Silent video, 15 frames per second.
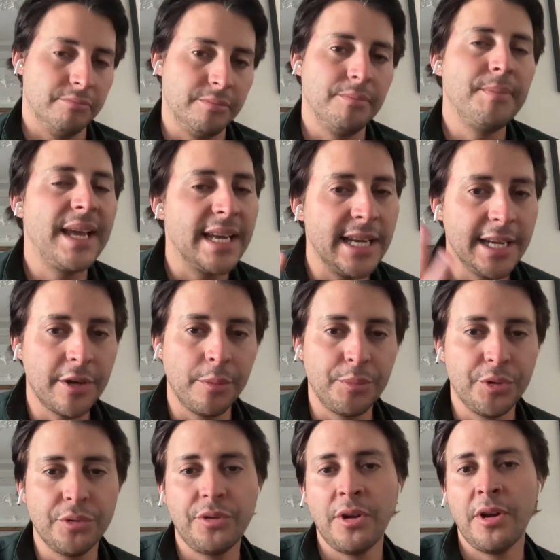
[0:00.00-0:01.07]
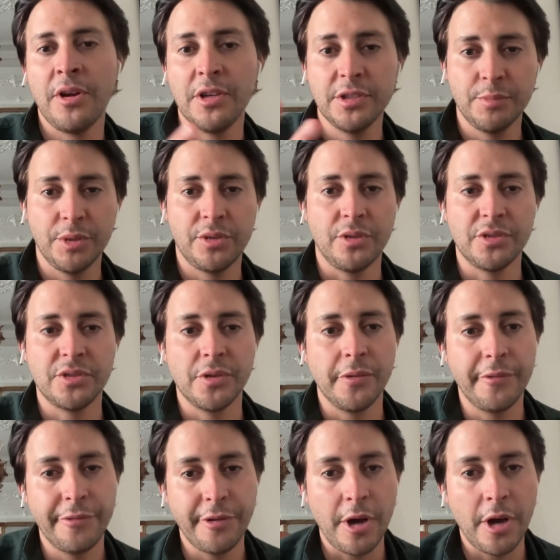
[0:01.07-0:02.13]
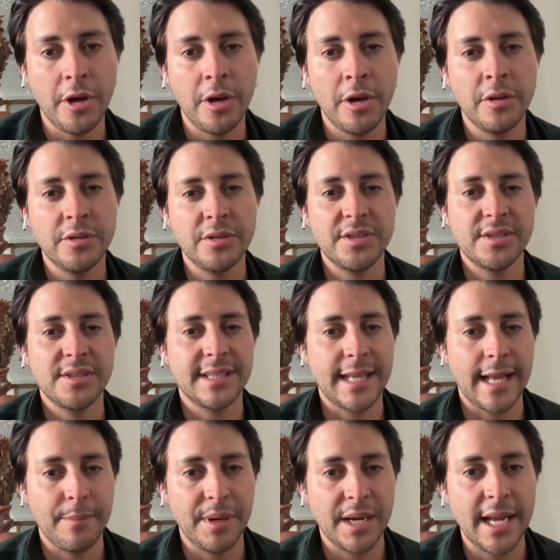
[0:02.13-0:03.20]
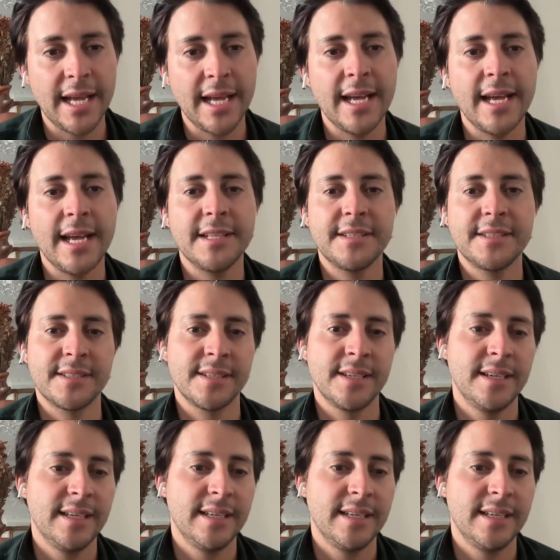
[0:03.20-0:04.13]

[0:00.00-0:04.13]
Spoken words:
Mainly computers, but also phones, tablets,